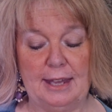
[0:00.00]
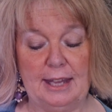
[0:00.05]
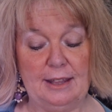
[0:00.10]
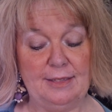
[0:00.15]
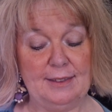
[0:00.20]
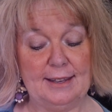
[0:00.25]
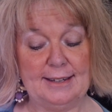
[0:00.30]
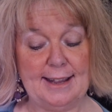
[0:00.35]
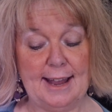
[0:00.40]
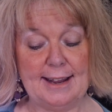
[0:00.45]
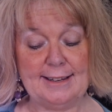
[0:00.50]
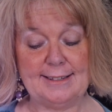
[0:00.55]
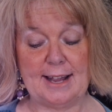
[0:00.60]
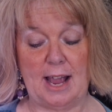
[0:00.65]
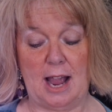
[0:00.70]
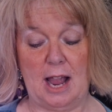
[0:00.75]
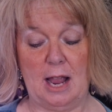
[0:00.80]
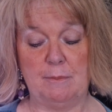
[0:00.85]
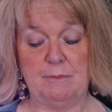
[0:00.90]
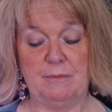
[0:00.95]
In the
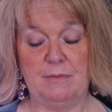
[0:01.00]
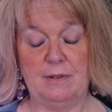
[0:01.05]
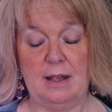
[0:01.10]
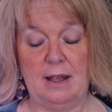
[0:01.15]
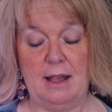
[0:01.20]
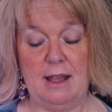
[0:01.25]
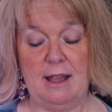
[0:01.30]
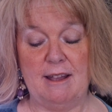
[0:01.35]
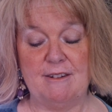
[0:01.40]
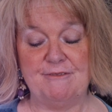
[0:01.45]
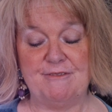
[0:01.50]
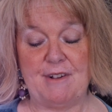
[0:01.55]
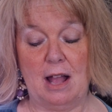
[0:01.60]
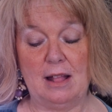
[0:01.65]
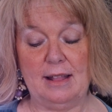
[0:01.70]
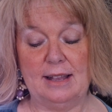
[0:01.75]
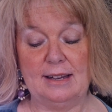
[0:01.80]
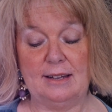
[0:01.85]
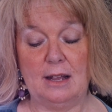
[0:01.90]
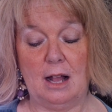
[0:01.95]
daytime,
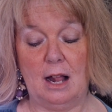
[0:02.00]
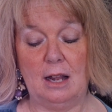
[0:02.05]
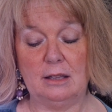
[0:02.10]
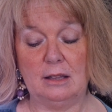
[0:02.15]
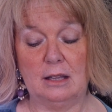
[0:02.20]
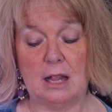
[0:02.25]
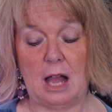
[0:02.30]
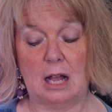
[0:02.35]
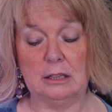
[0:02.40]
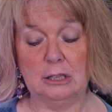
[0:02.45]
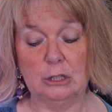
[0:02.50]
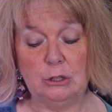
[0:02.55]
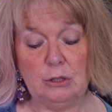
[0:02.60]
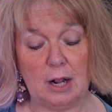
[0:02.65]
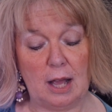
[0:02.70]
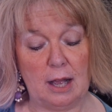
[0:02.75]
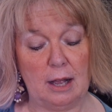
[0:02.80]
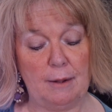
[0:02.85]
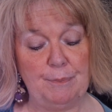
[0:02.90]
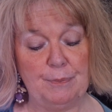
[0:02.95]
Valle de la
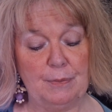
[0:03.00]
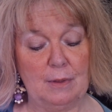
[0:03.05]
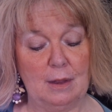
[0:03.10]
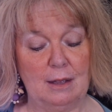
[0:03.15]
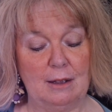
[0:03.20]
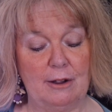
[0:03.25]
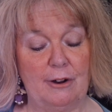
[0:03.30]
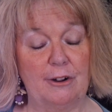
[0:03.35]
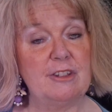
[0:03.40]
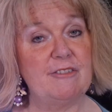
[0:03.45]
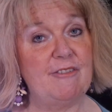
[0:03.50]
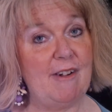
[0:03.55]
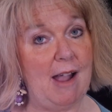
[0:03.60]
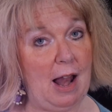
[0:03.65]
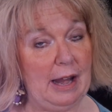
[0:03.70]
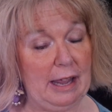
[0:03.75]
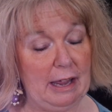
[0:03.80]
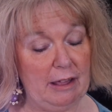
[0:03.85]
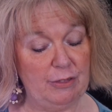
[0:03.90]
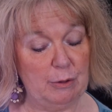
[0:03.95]
Luna, or the
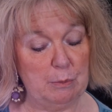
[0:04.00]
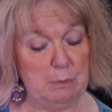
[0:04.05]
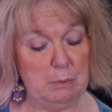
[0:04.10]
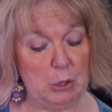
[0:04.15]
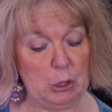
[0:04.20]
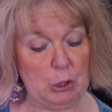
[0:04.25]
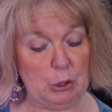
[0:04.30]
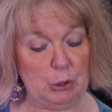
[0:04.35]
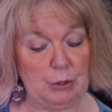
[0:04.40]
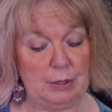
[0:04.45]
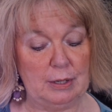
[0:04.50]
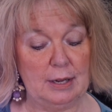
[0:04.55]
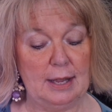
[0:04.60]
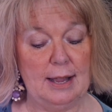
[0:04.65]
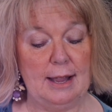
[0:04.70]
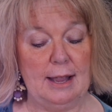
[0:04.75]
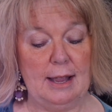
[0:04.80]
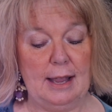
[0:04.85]
Valley of the Moon,